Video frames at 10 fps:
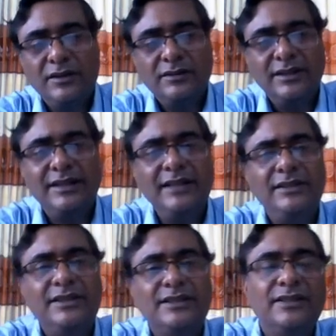The tenth
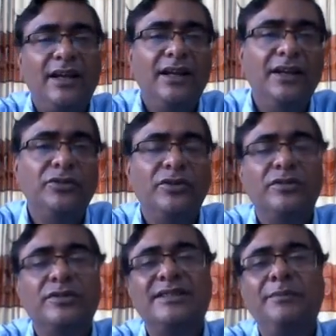is
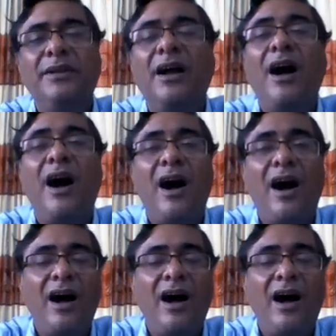simply ah.